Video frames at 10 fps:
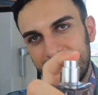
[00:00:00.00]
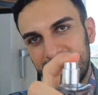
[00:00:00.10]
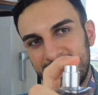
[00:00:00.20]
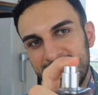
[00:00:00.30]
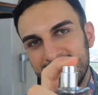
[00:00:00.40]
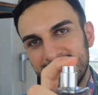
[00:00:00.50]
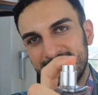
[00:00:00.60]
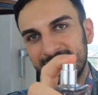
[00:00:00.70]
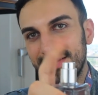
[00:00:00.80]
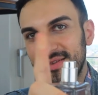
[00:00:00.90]
See?
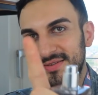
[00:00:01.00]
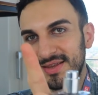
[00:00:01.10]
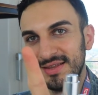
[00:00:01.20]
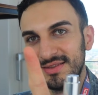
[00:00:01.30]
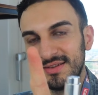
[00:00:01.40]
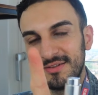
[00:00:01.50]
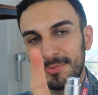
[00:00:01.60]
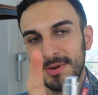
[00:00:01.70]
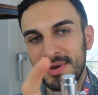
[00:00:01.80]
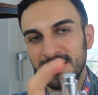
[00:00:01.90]
See, it didn't
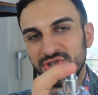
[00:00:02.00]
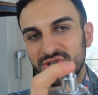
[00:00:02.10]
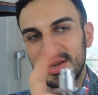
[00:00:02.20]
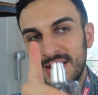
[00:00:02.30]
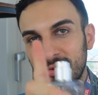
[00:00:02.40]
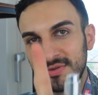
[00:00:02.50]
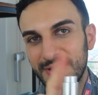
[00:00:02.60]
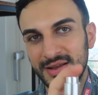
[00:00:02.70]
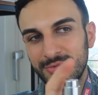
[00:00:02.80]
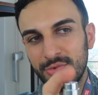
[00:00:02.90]
spray much, and now the
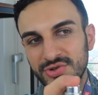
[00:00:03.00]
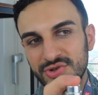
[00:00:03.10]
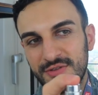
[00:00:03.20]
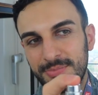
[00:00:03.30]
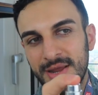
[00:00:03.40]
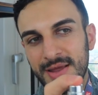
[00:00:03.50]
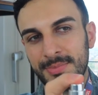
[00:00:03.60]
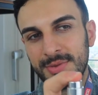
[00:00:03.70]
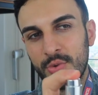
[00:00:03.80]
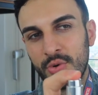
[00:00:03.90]
second one should spray a
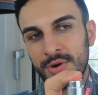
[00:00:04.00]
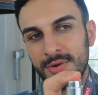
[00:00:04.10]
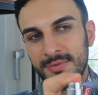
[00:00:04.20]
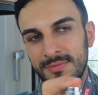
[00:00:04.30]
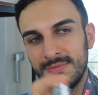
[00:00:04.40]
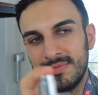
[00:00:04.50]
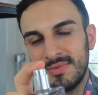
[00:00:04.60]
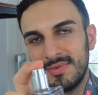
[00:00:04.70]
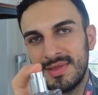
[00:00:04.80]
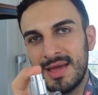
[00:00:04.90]
bit more.
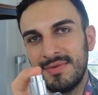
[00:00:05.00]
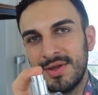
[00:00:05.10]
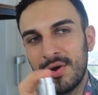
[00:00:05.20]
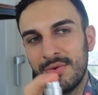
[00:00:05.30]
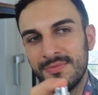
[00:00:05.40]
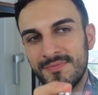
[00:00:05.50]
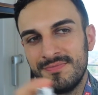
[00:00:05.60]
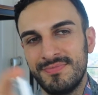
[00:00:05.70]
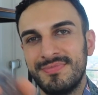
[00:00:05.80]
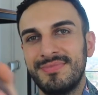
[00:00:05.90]
There we go.
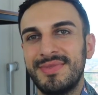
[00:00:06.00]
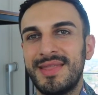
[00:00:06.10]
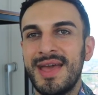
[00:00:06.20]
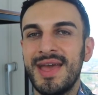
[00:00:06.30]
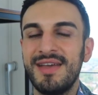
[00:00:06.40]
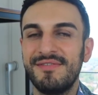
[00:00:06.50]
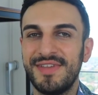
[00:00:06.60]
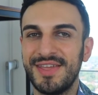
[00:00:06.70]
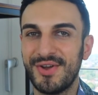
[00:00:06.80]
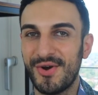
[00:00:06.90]
There
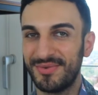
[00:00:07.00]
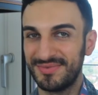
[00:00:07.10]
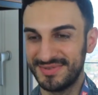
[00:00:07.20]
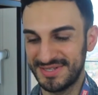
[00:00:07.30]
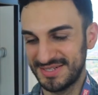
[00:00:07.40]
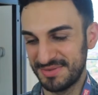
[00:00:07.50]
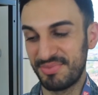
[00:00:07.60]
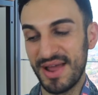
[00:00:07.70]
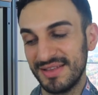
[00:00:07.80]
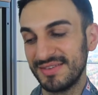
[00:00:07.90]
we go. This is a
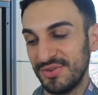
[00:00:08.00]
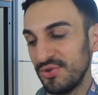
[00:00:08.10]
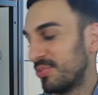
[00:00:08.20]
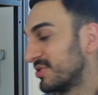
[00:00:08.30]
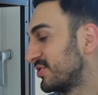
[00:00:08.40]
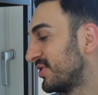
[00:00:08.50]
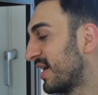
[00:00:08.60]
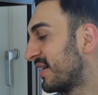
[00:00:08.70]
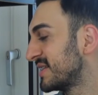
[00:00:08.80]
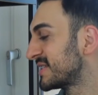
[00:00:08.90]
brand new bottle, you
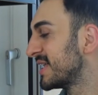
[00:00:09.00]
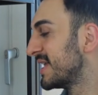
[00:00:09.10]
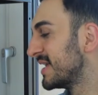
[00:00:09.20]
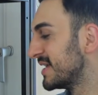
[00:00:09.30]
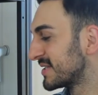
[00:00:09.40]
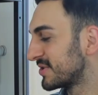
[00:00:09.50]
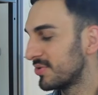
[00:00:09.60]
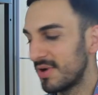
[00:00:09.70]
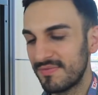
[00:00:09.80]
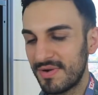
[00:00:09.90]
guys.
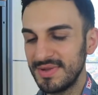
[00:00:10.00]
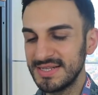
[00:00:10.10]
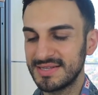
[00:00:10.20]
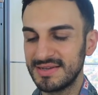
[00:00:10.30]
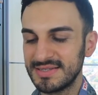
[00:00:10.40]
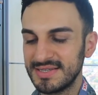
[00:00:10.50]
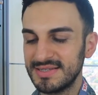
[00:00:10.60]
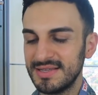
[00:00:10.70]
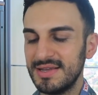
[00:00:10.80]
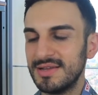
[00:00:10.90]
So I'm very
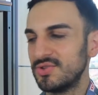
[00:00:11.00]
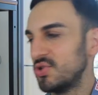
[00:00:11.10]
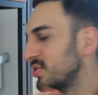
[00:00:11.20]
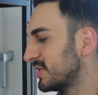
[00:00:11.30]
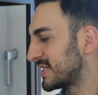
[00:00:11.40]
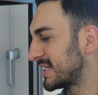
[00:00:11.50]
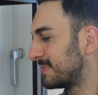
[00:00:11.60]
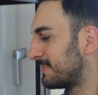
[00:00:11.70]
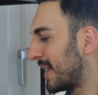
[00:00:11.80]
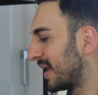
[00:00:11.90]
excited to
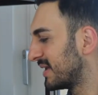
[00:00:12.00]
smell